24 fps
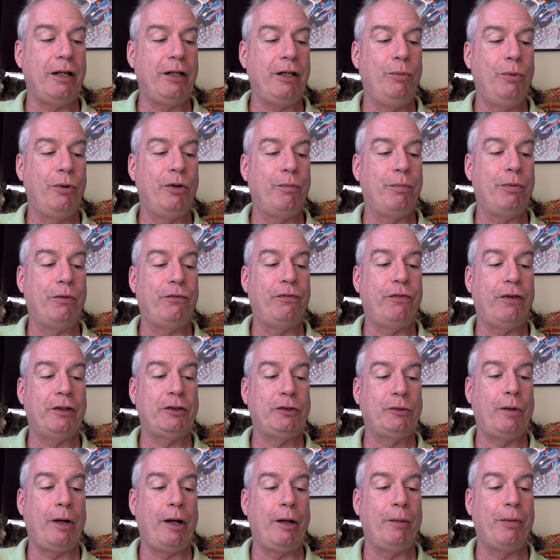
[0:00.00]
he would have been
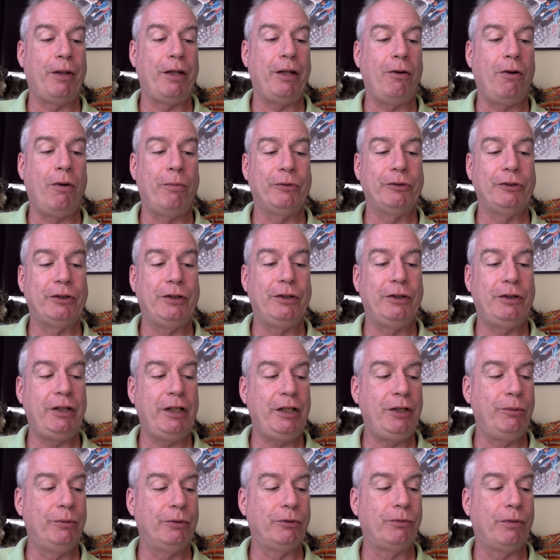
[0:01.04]
frustrated by the almost
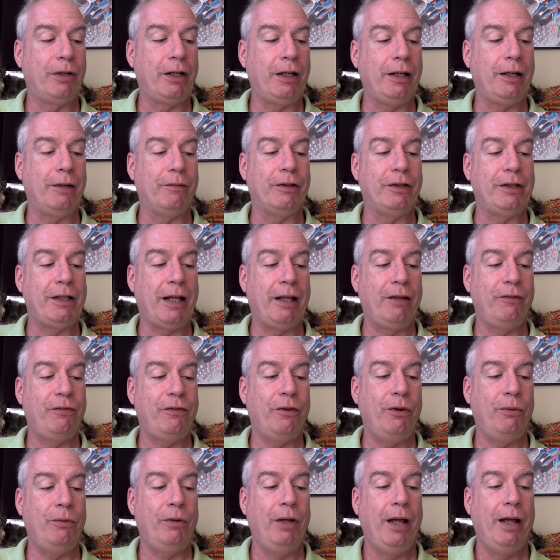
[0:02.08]
continuous ringing of the
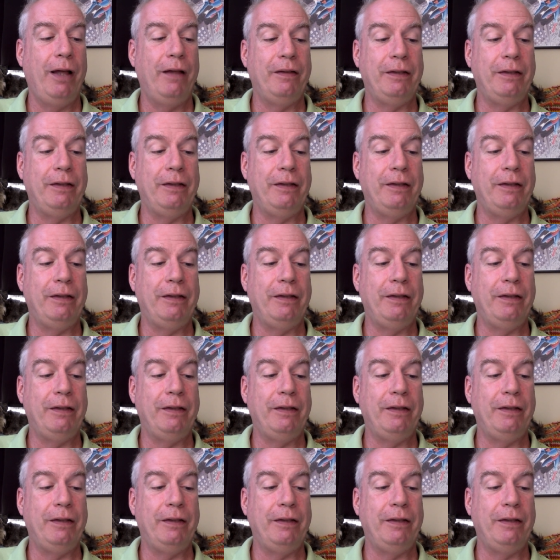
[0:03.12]
telephone,